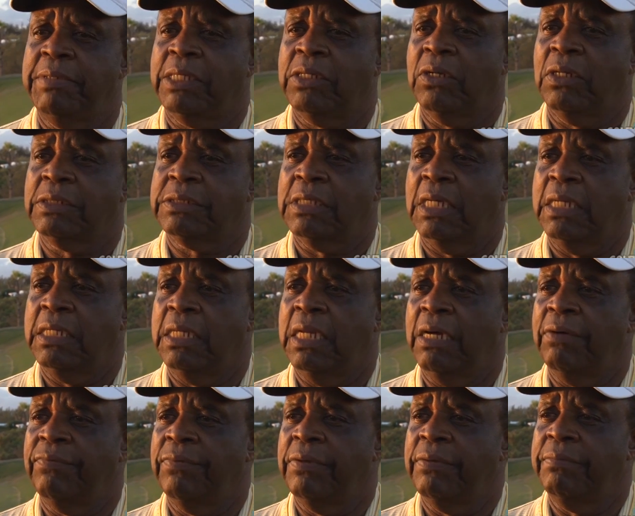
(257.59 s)
because I'd
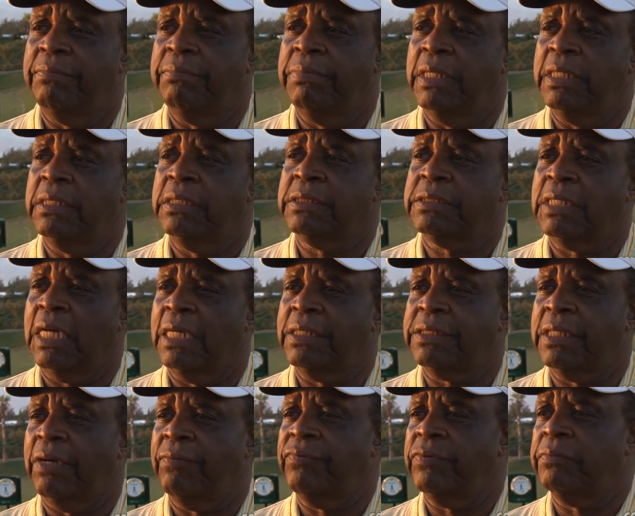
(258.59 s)
never been to
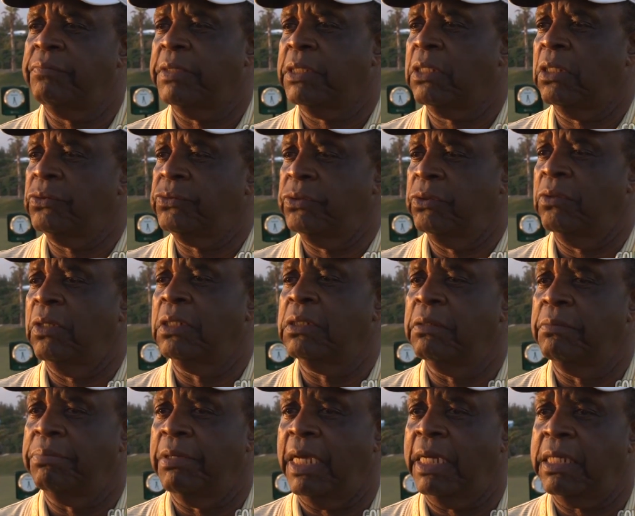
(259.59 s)
South Africa, because no
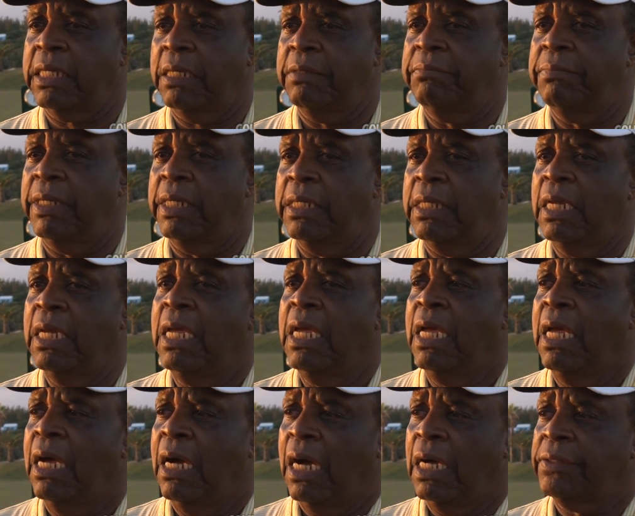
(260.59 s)
other black had been.
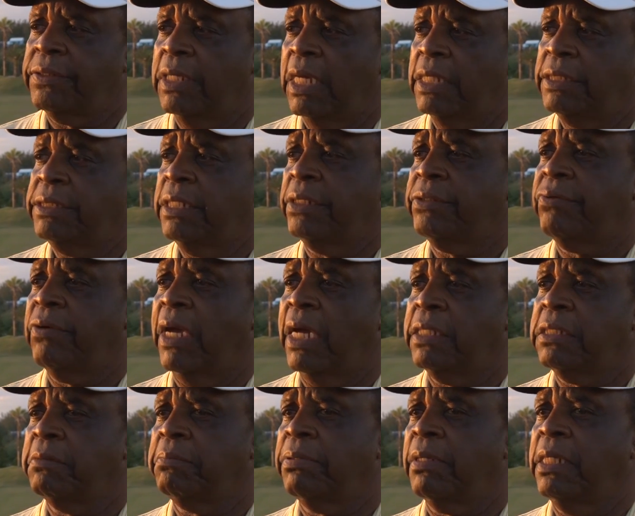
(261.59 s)
Arthur Ashe had
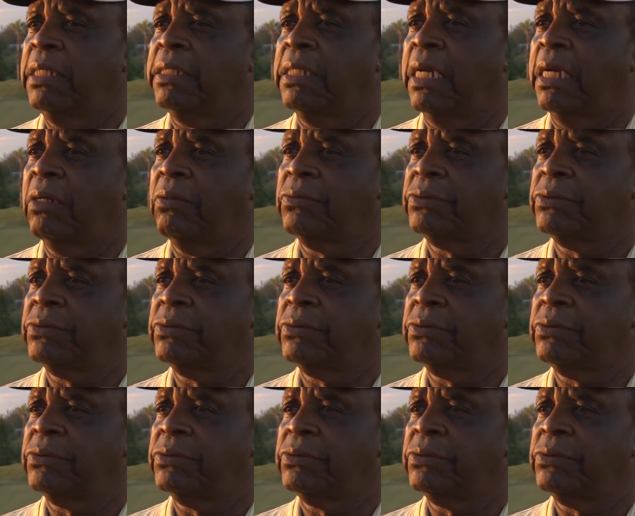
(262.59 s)
tried to play there